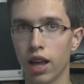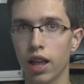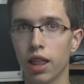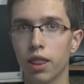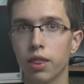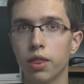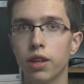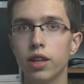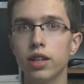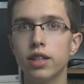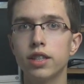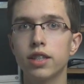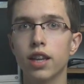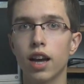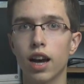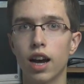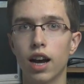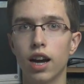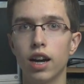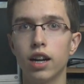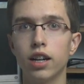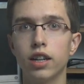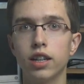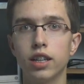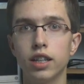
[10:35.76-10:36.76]
This
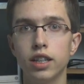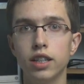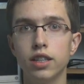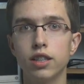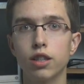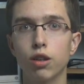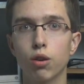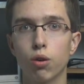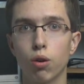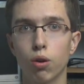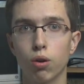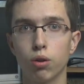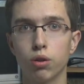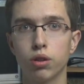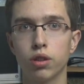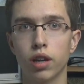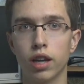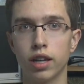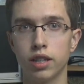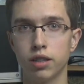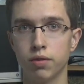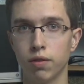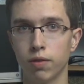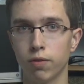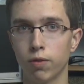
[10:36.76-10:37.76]
R is called,
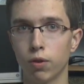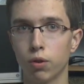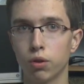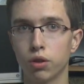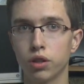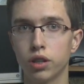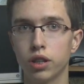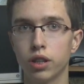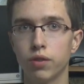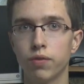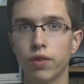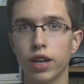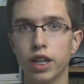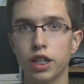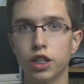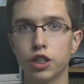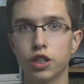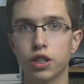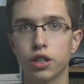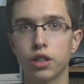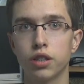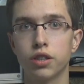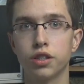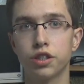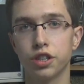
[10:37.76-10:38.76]
as we've already
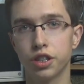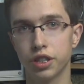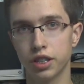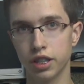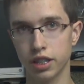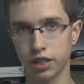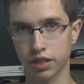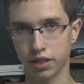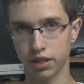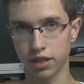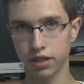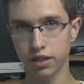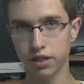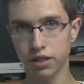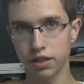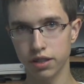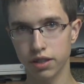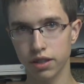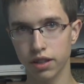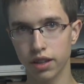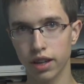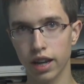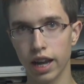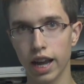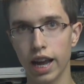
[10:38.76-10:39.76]
mentioned,
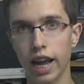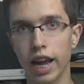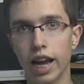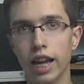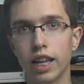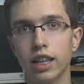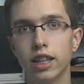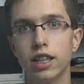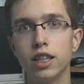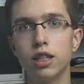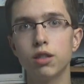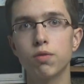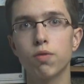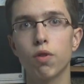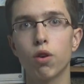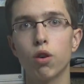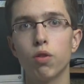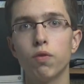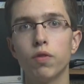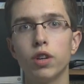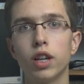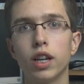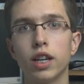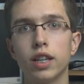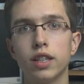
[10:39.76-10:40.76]
resistance, and this
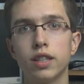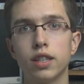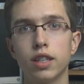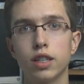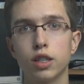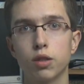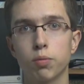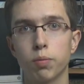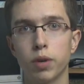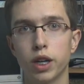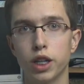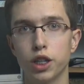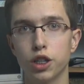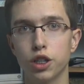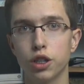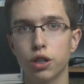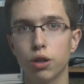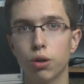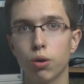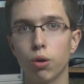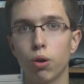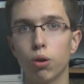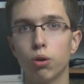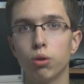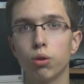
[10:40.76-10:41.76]
formula is expression
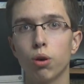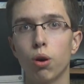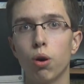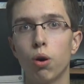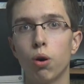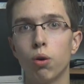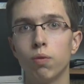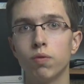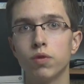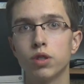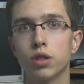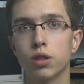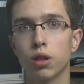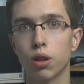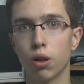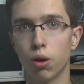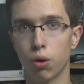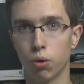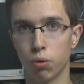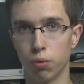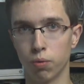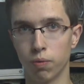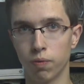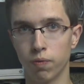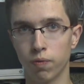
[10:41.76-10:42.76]
called Ohm's
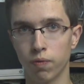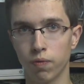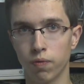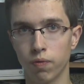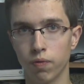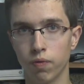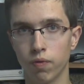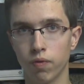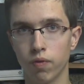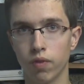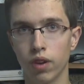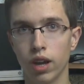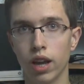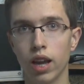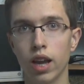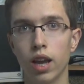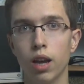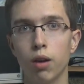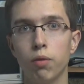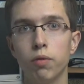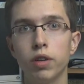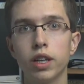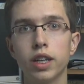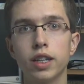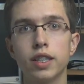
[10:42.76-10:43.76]
law.
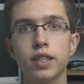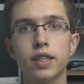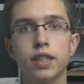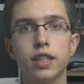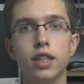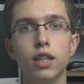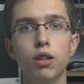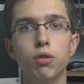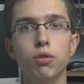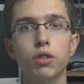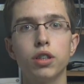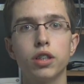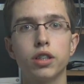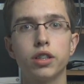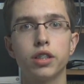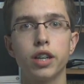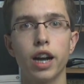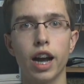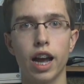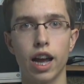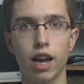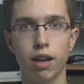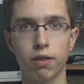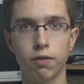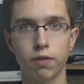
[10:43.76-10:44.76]
We can see on the
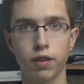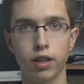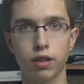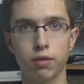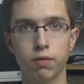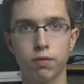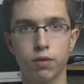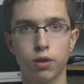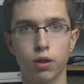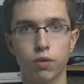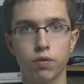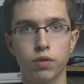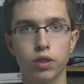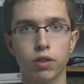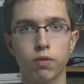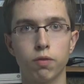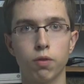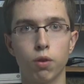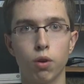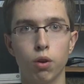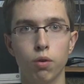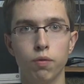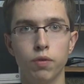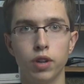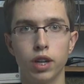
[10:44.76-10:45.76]
graph and from the
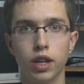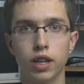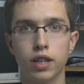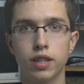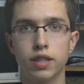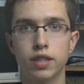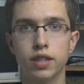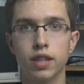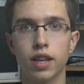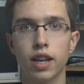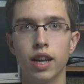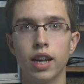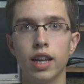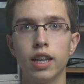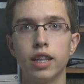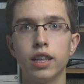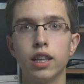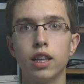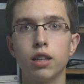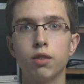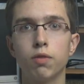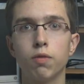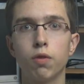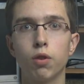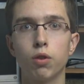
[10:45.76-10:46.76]
formulas
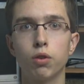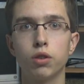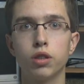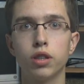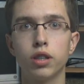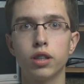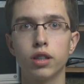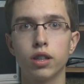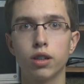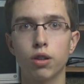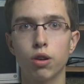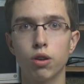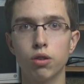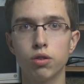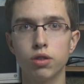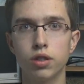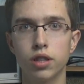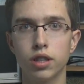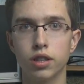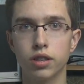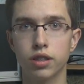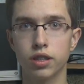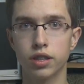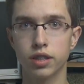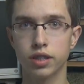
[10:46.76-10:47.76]
that for the
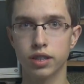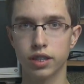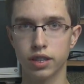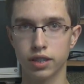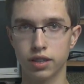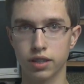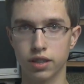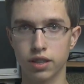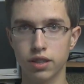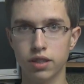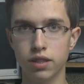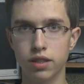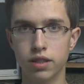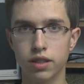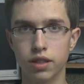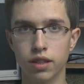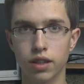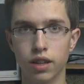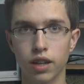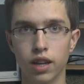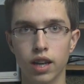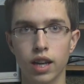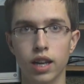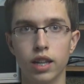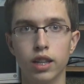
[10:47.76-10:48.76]
constant resistance,
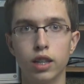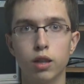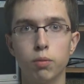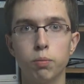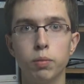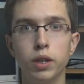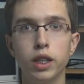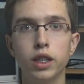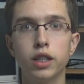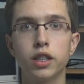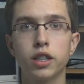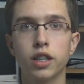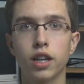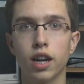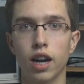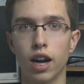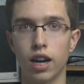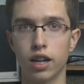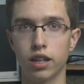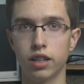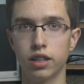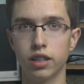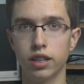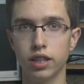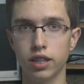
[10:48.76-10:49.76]
the bigger
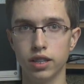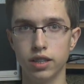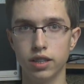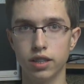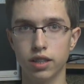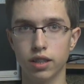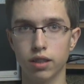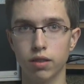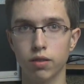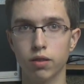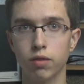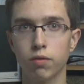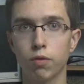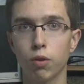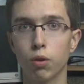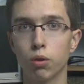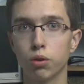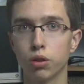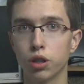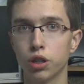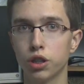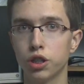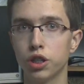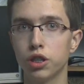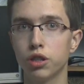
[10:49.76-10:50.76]
current is,
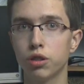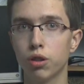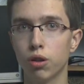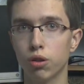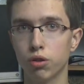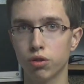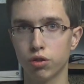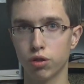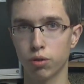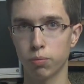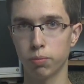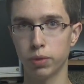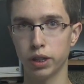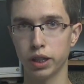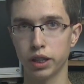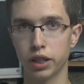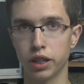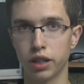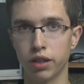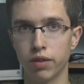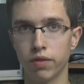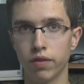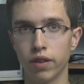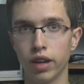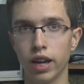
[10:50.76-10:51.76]
voltage is also
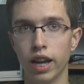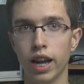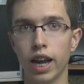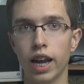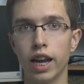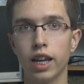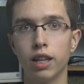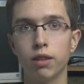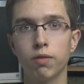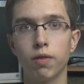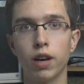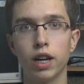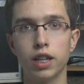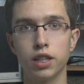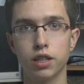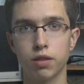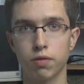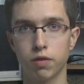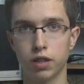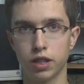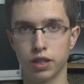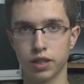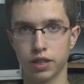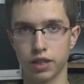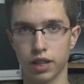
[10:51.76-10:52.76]
bigger, and vice
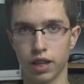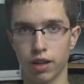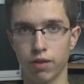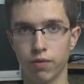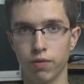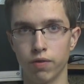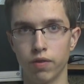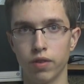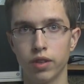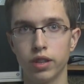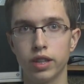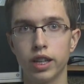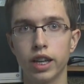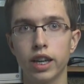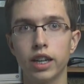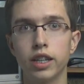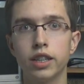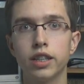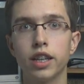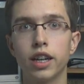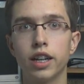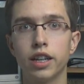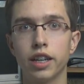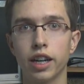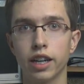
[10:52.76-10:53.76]
versa. They are
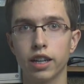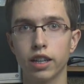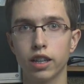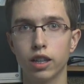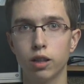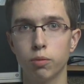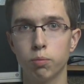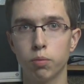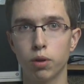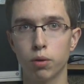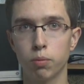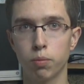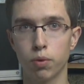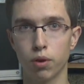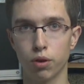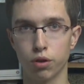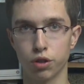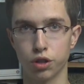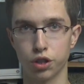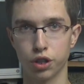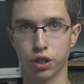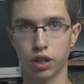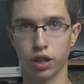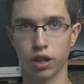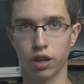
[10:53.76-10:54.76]
directly
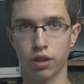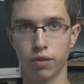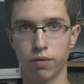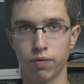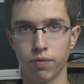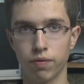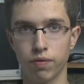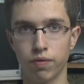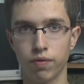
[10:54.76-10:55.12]
proportional.